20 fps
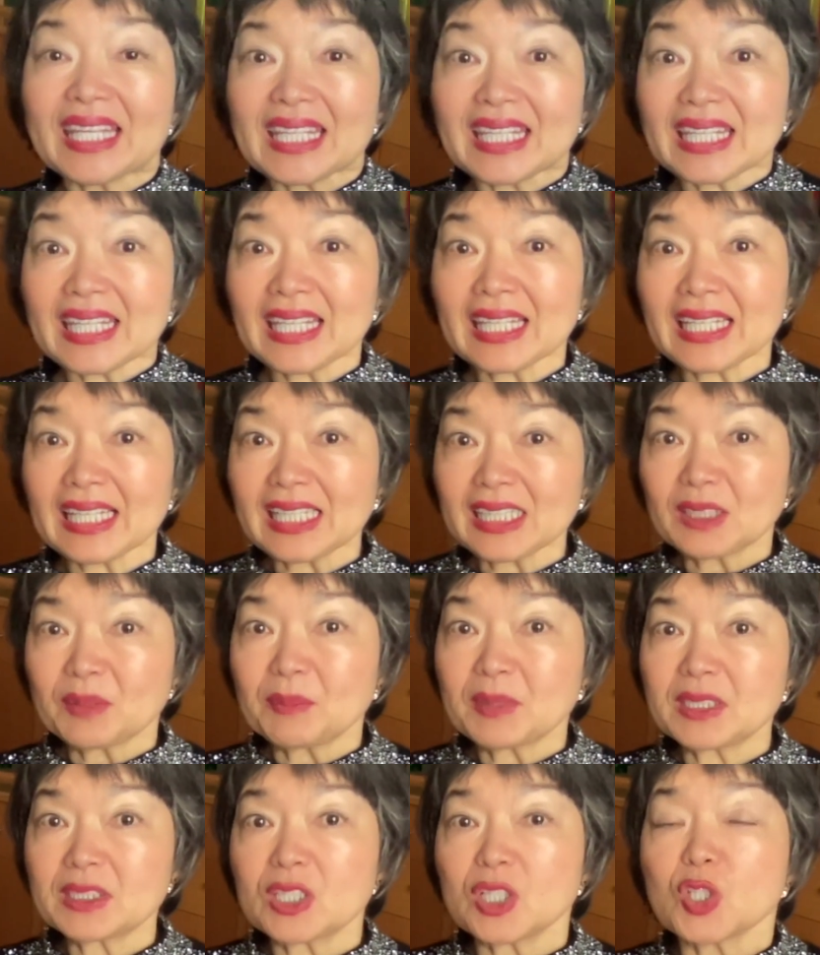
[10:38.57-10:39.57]
I, it
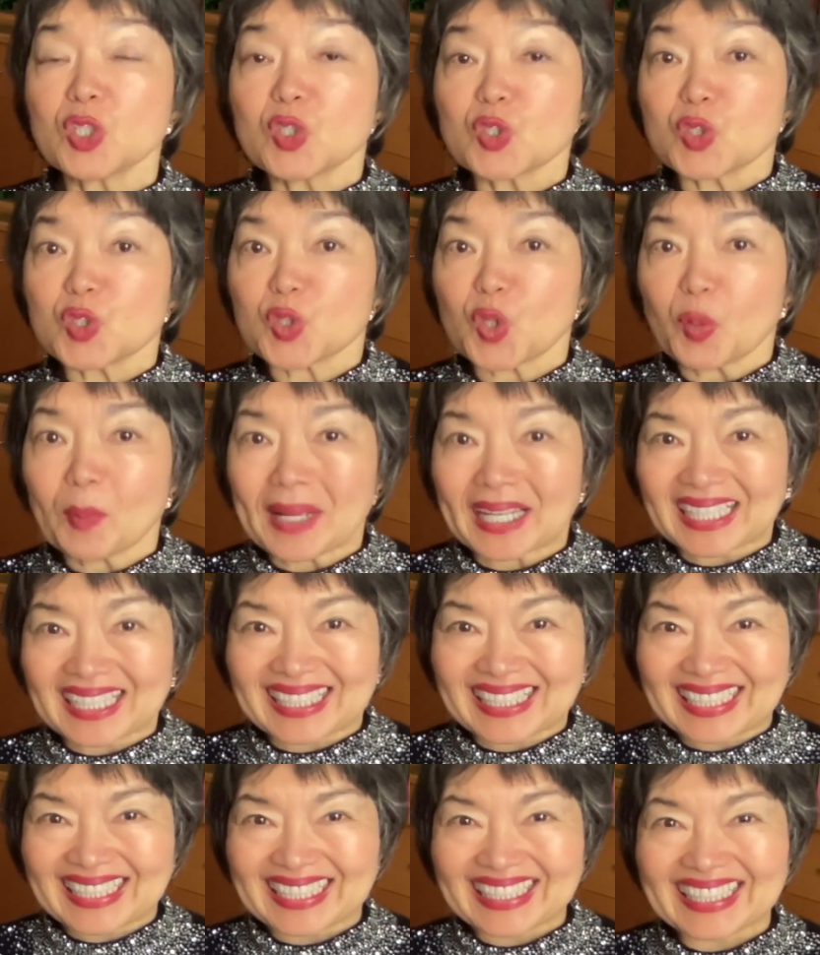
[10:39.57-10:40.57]
means
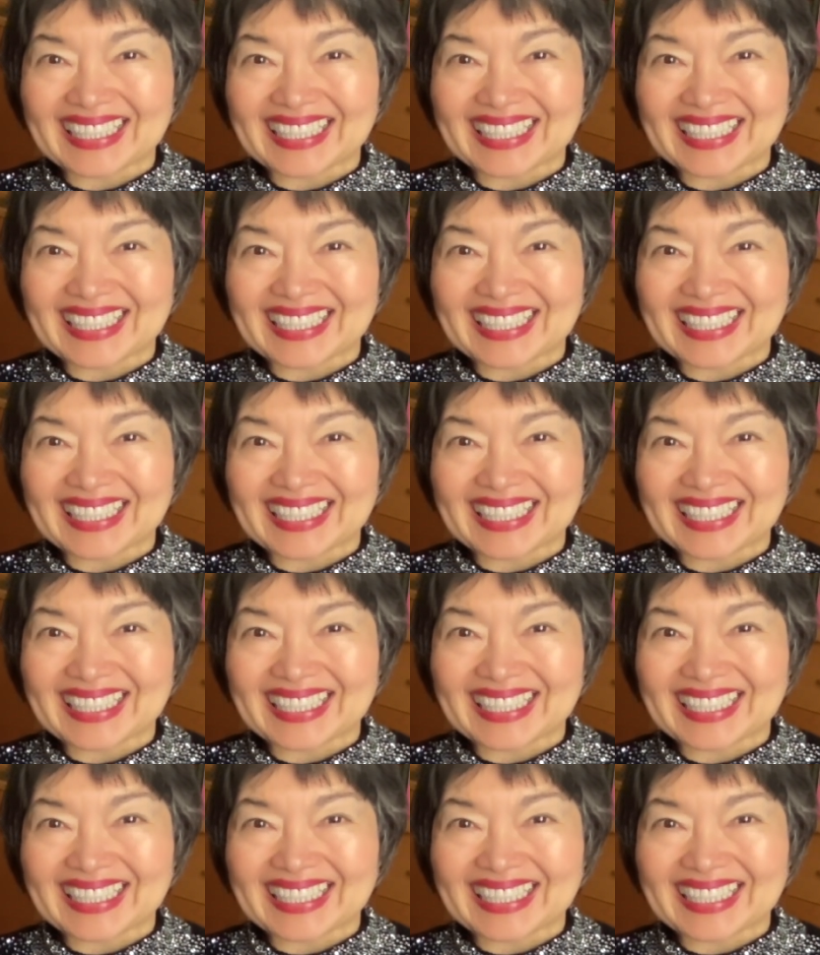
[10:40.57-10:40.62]
stomach.